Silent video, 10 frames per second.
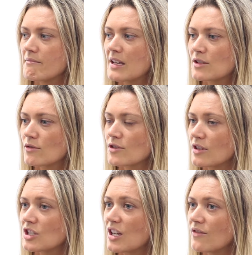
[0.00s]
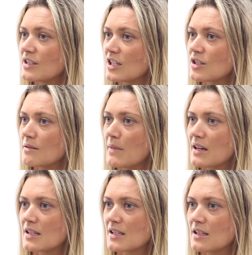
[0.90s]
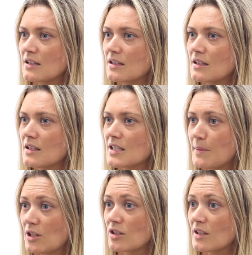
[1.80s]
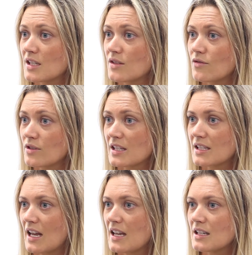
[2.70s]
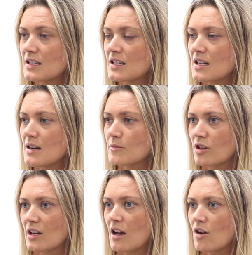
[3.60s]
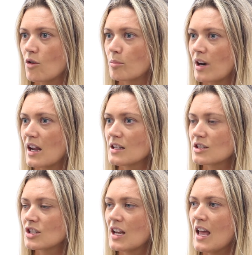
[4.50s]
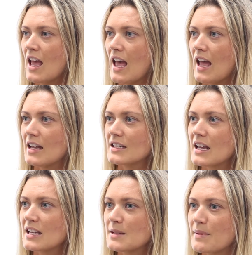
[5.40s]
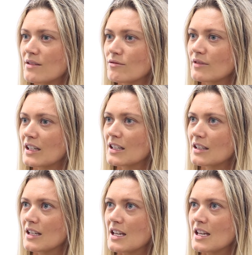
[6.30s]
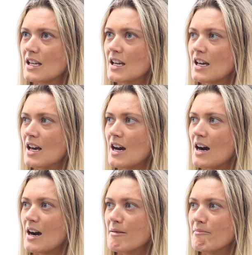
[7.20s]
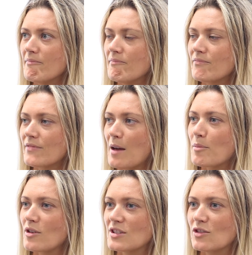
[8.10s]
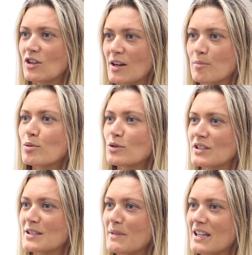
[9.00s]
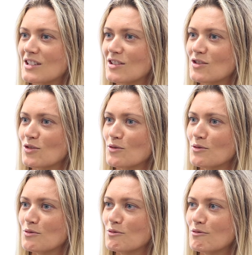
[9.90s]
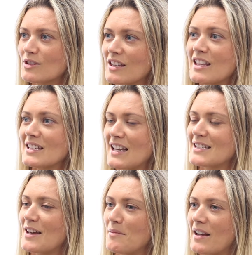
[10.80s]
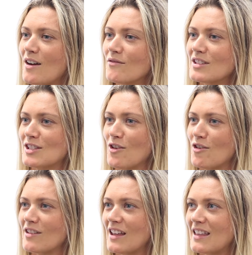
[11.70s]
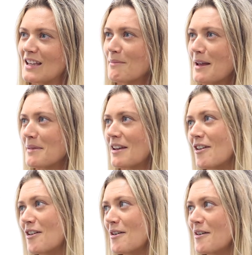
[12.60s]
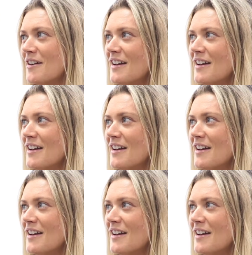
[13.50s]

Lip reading: is also the Chief Addiction Medicine Specialist for the state Drug and Alcohol branch, and he's been really that person who kind of pushes me to do the things outside of my comfort zone that think maybe, I